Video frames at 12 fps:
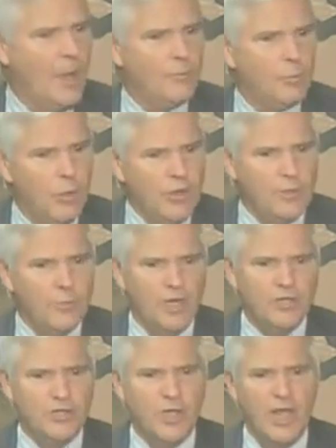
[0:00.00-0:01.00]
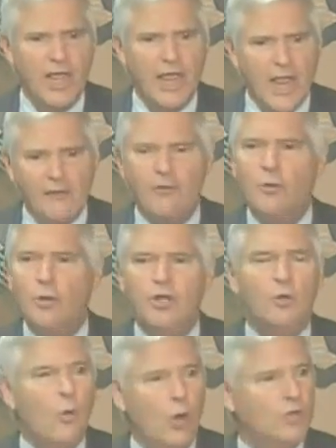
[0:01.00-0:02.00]
pretty much everyone
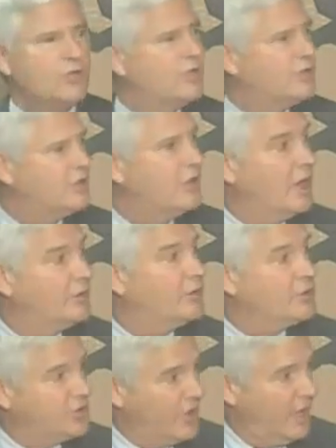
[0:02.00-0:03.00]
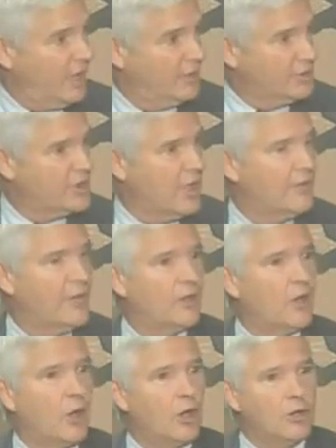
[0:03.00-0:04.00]
in Washington understands
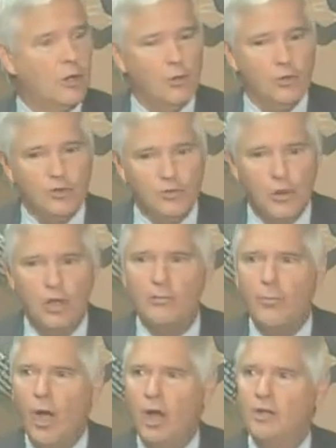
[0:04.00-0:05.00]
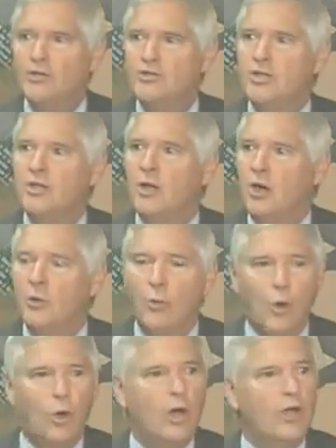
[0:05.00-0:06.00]
that our drug policy, our
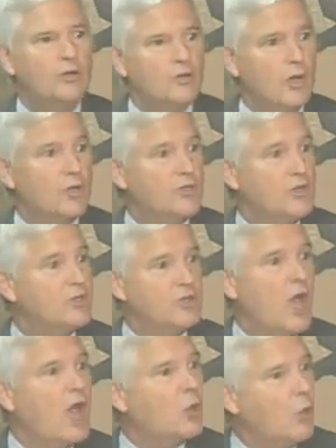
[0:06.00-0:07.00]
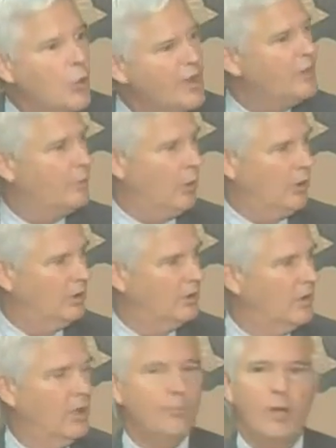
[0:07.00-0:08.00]
war on drugs, is not winnable,
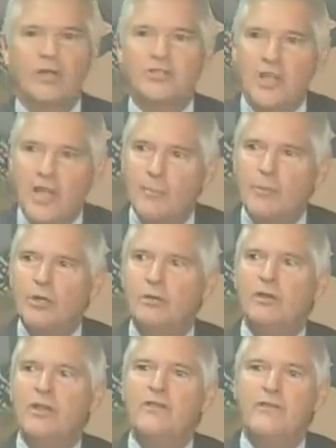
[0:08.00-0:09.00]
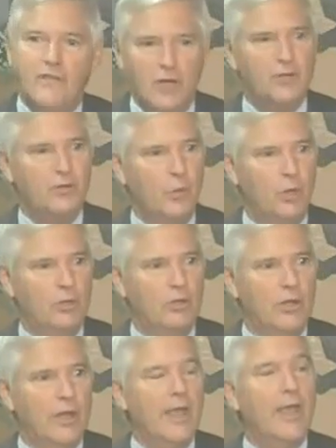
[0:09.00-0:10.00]
but it's eminently fundable.
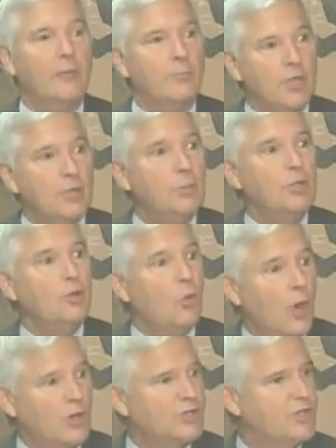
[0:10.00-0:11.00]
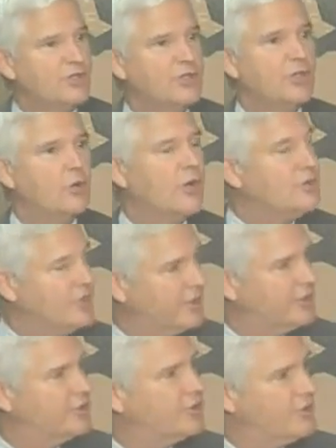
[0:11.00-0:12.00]
And people in Washington are
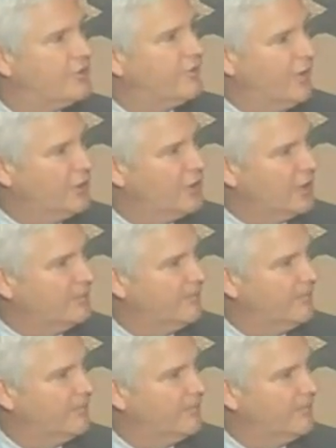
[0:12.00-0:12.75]
addicted to the funding.